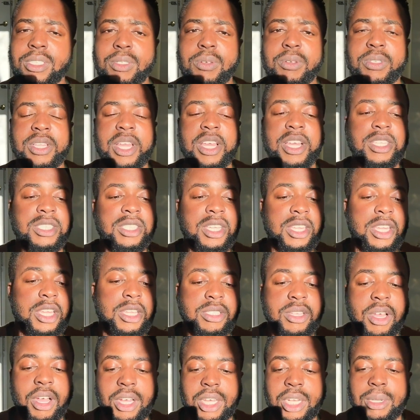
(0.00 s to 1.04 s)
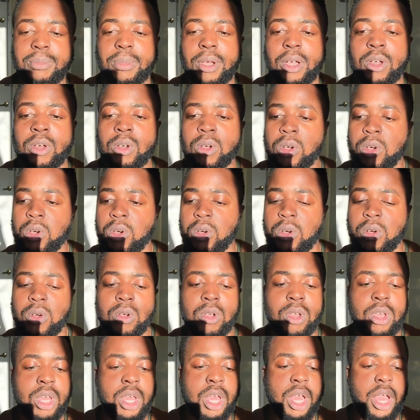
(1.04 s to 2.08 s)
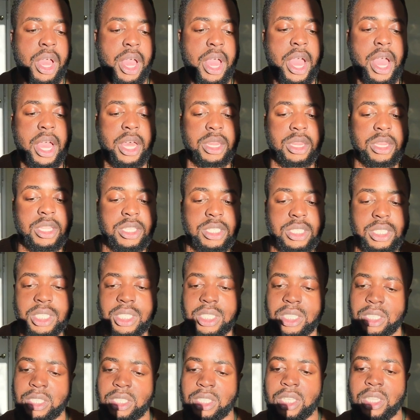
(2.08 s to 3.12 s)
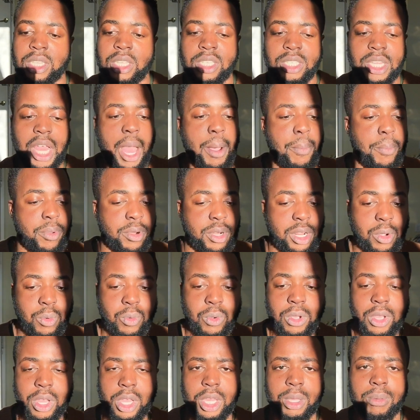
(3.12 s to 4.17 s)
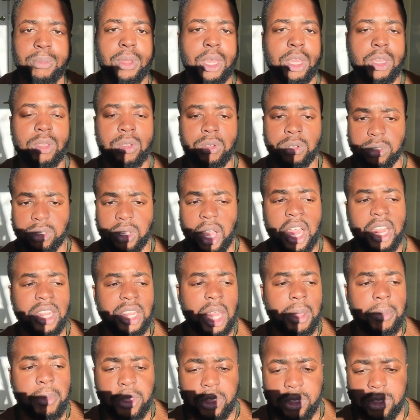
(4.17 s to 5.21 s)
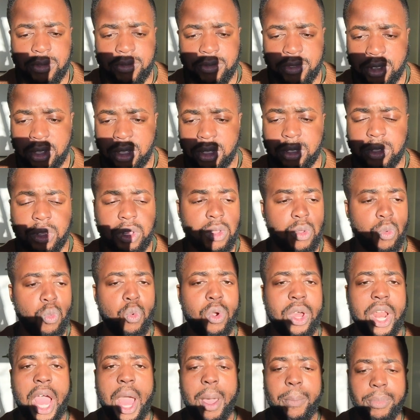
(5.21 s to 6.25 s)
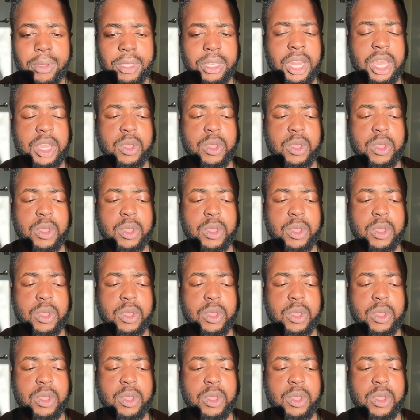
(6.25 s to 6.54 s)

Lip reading: So it's like, say they're talking about, oh, I had this and this happened at work. You'd be like, yo, so how did that make you feel? What happened?